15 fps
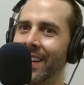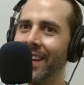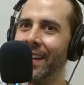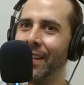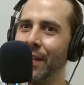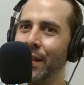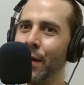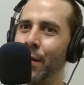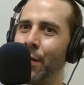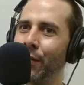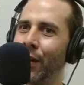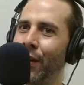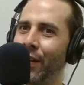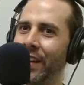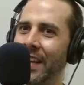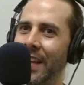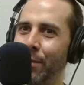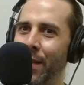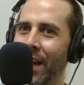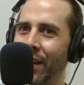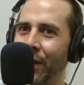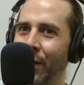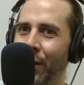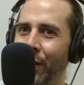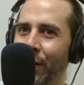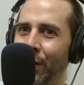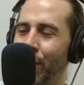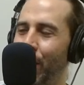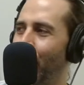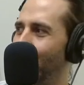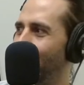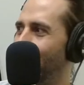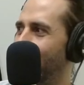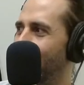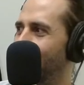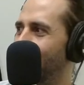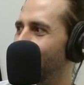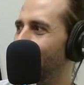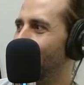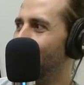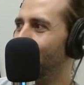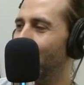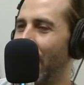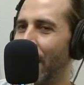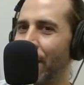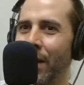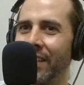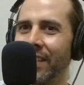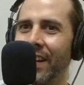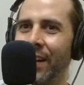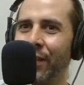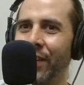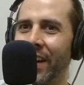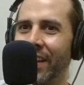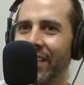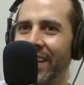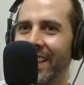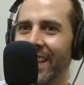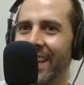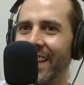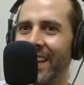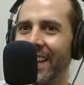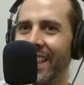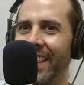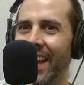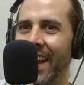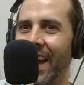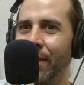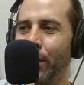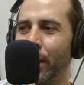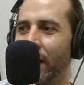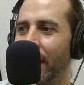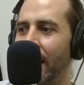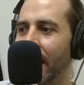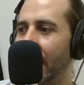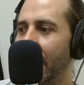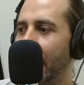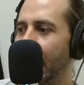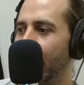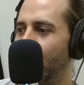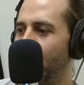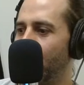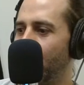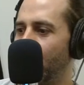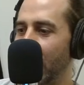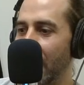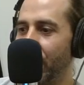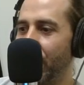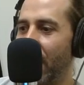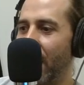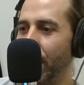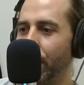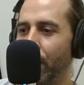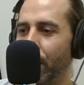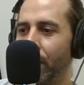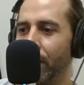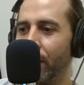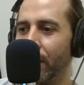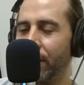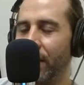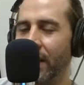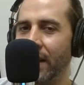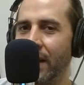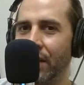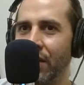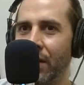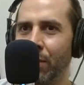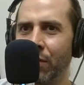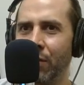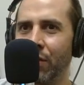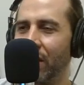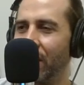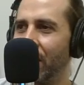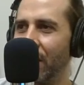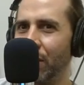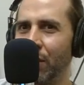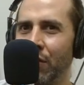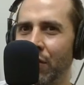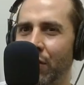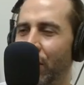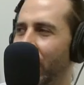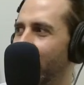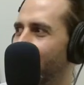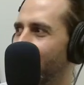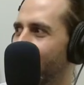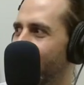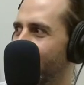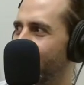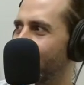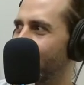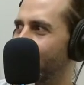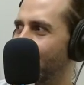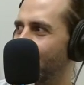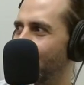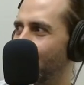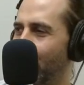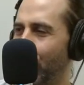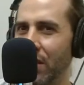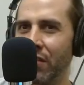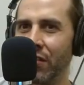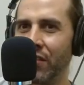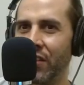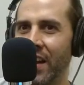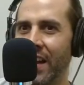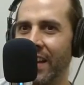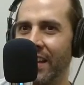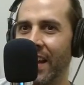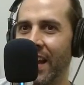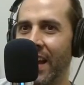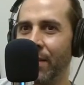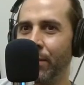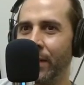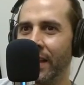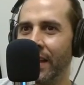it, it was hard to keep that going, yeah, motivated by myself and everything like that. But you know, we didn't have iPhones, so like finding gyms was just it's just trickier. I guess you'd have to do your research ahead of time,